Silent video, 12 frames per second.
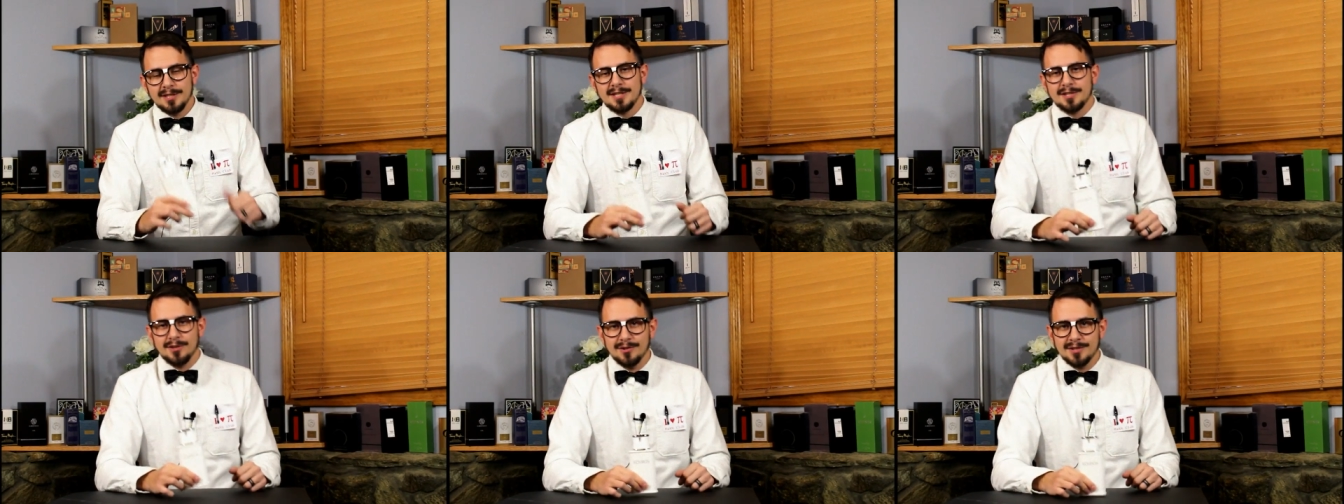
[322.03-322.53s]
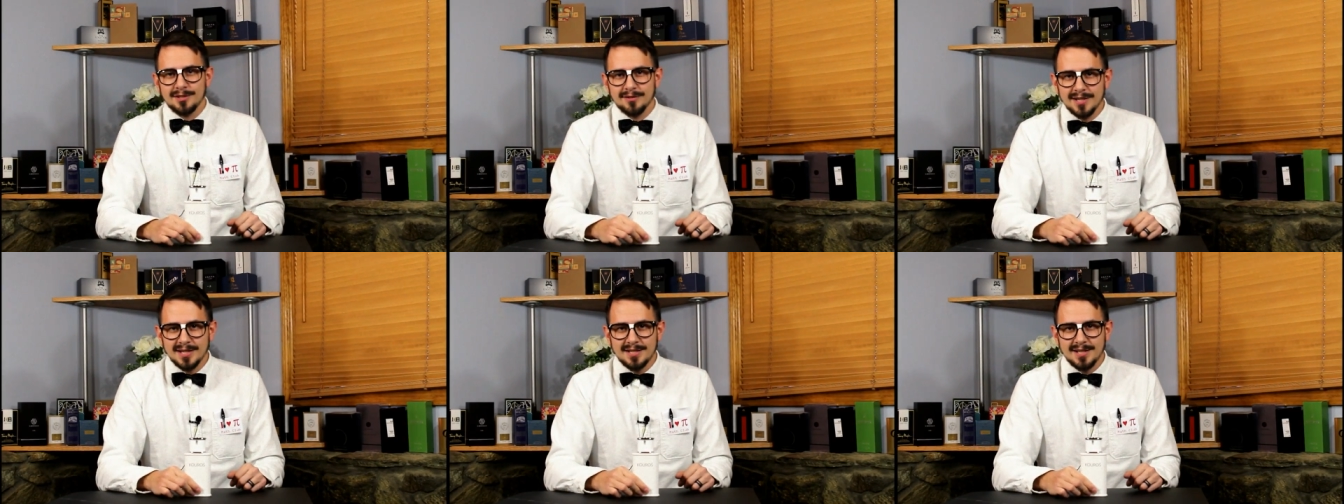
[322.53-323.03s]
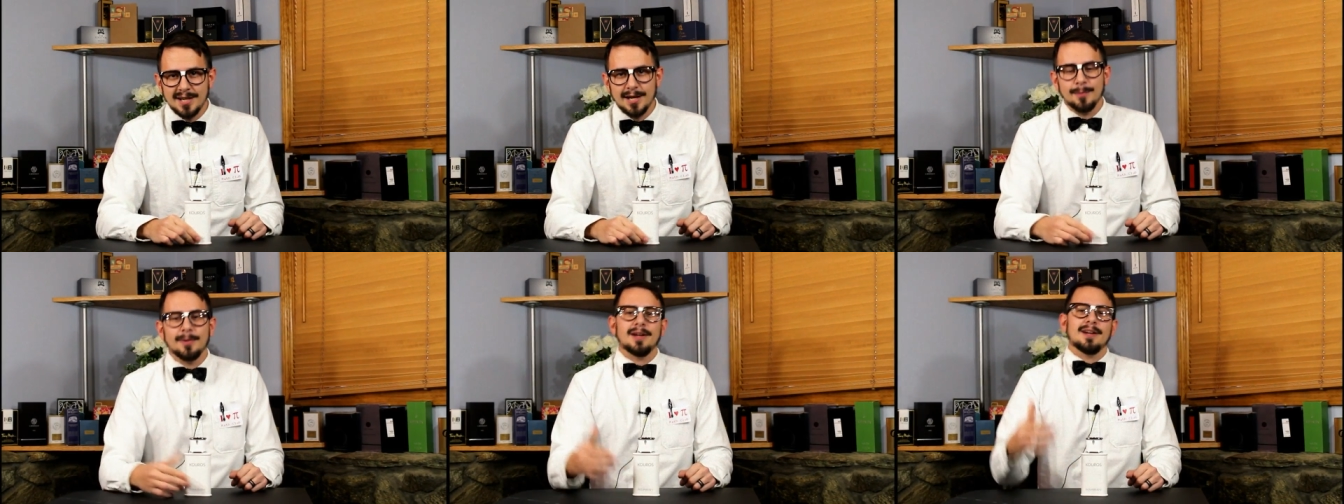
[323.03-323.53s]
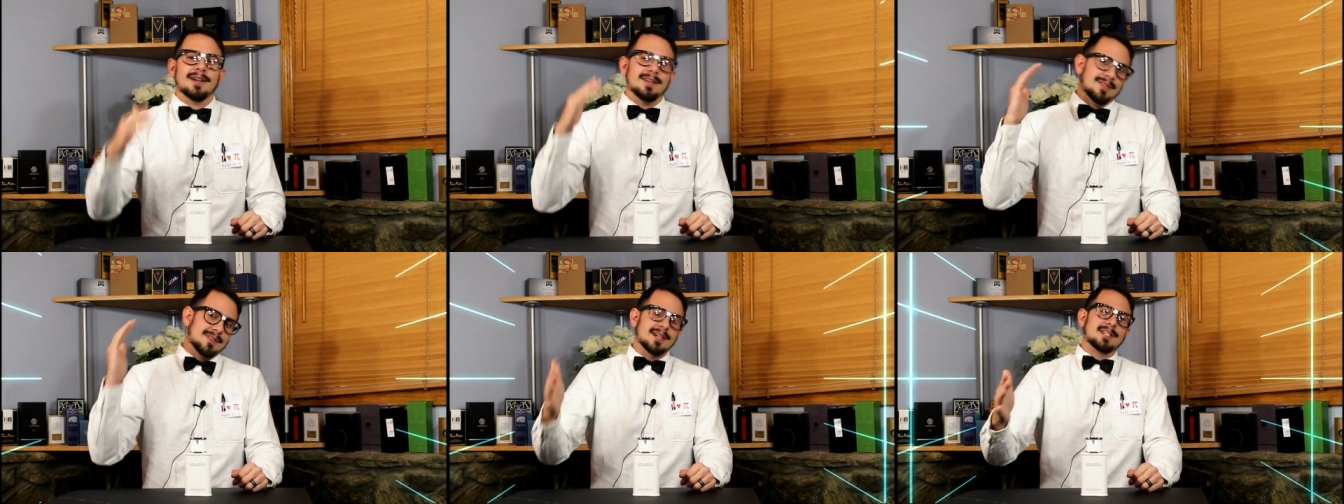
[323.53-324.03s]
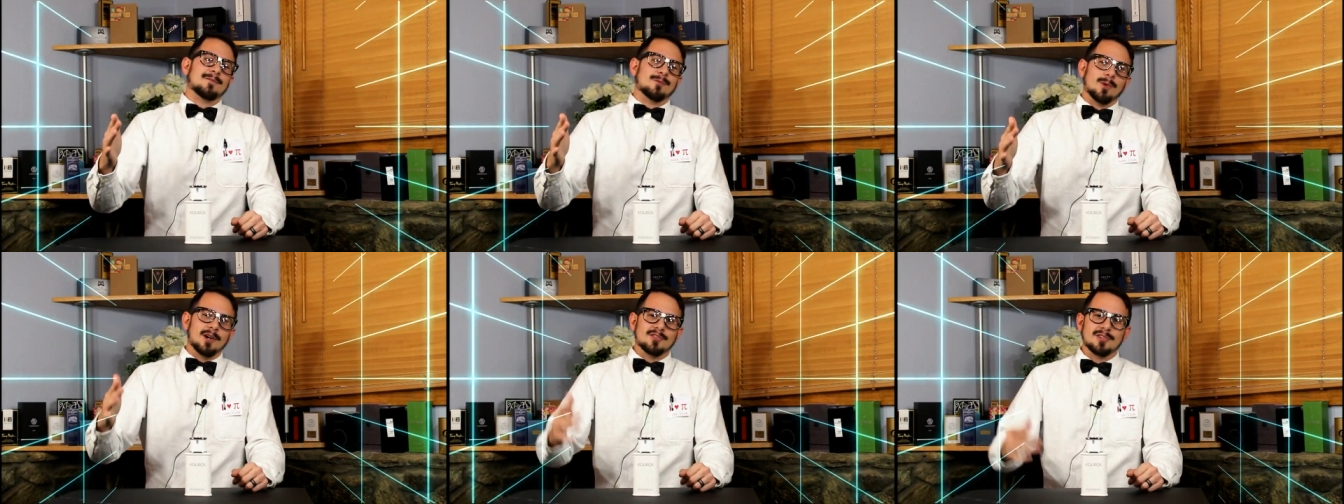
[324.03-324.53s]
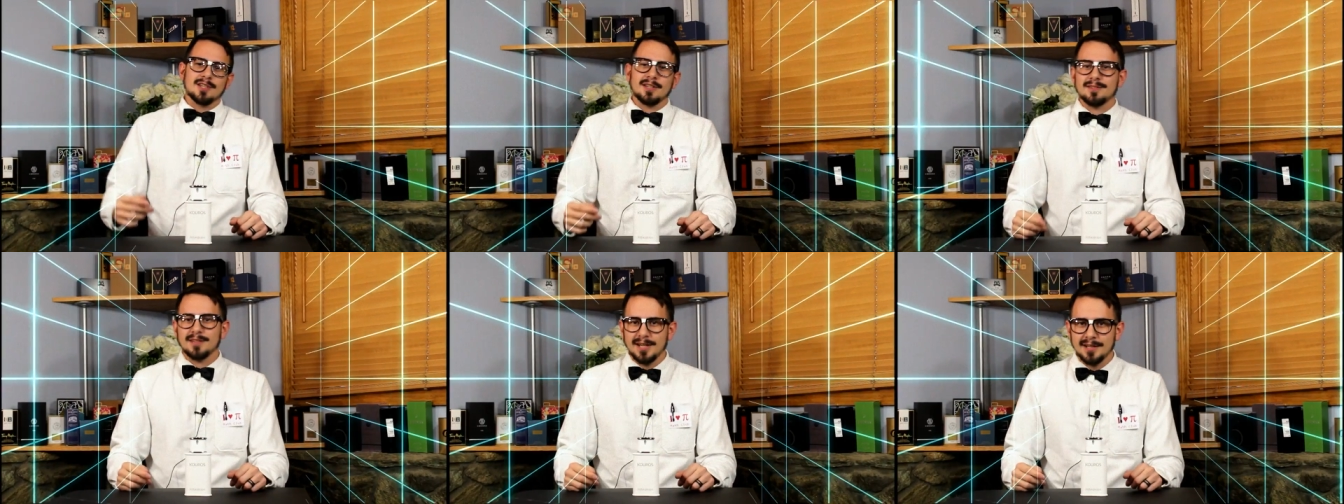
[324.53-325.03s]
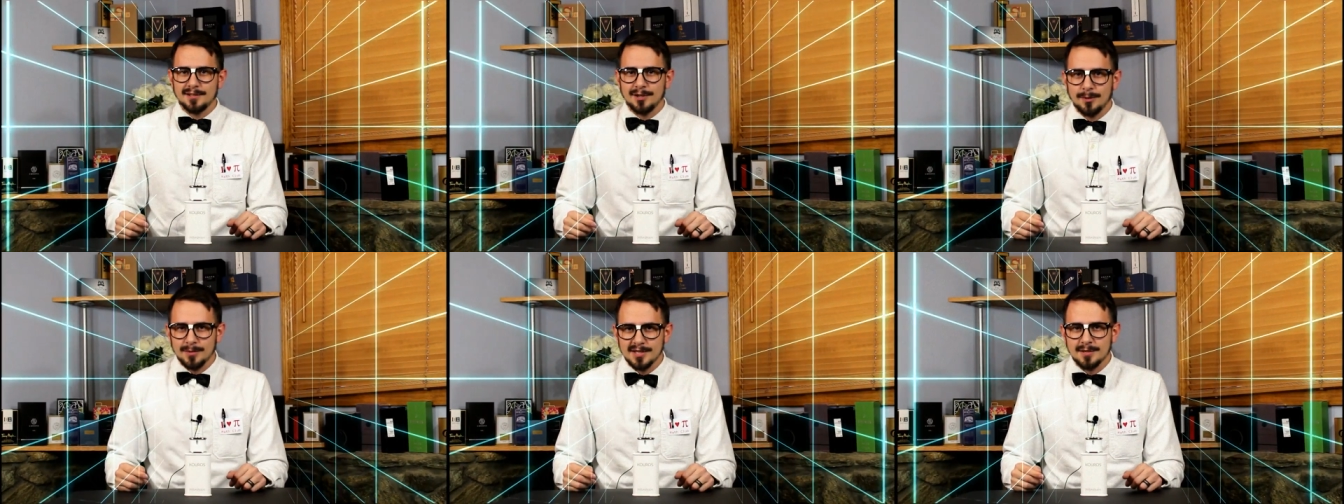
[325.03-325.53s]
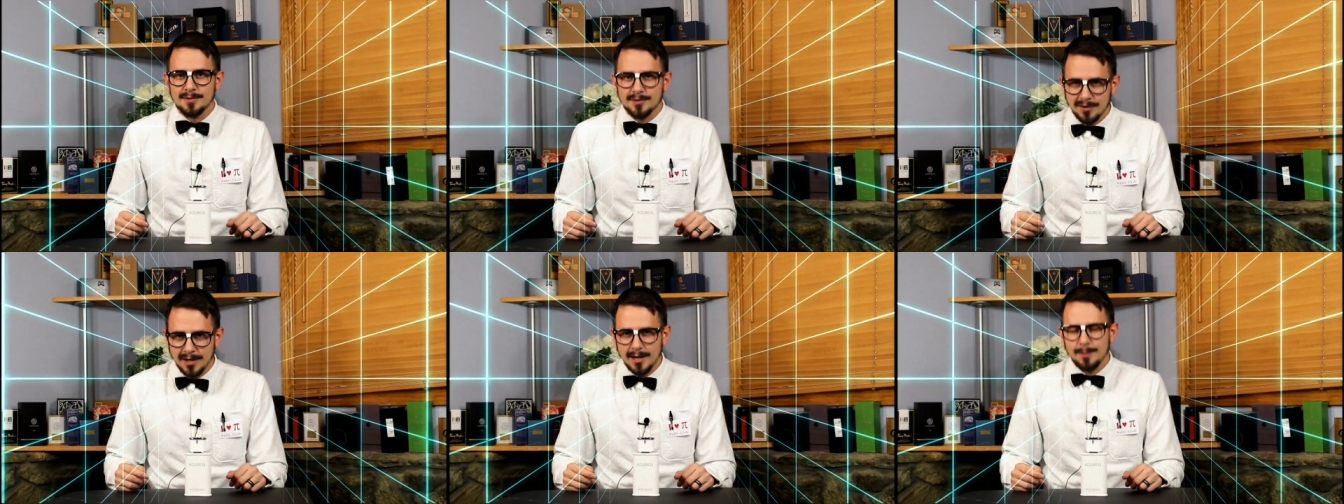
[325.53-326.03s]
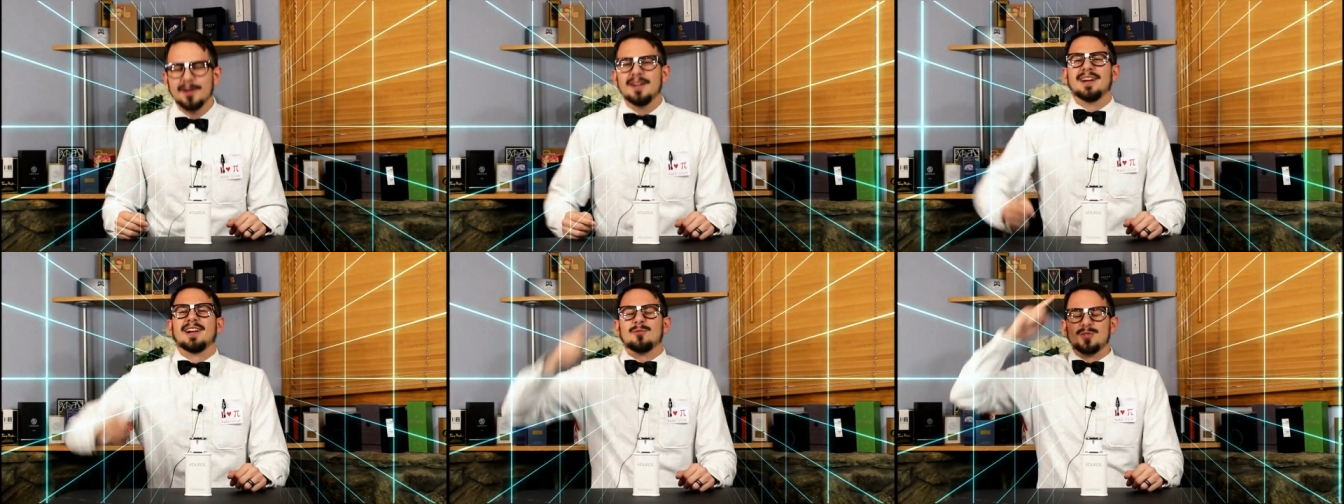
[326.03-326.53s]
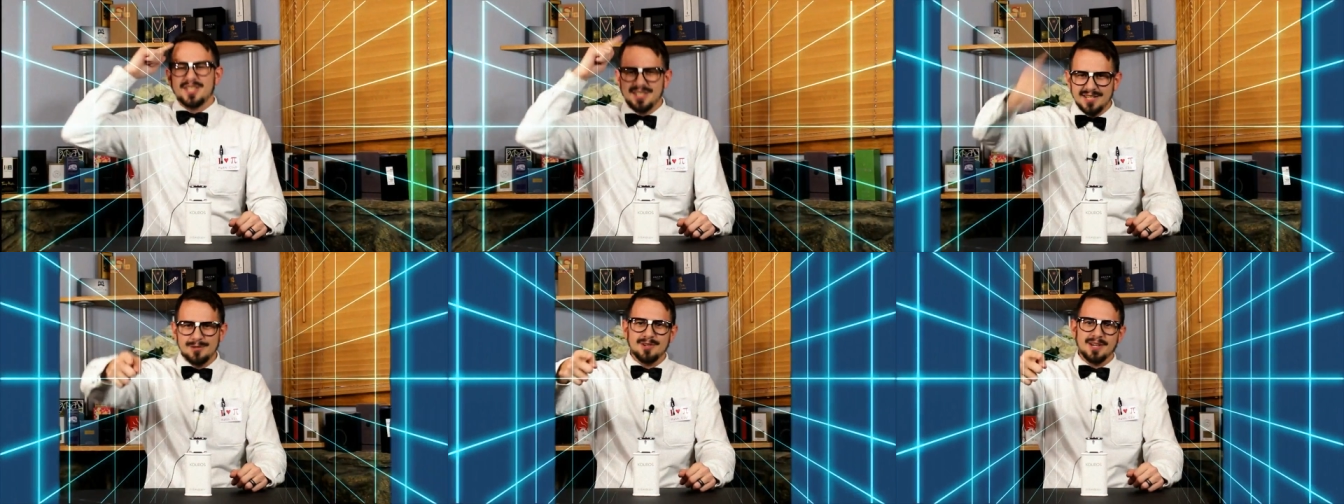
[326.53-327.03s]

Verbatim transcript: So until next time, thanks for watching, like, comment, subscribe, and I will see you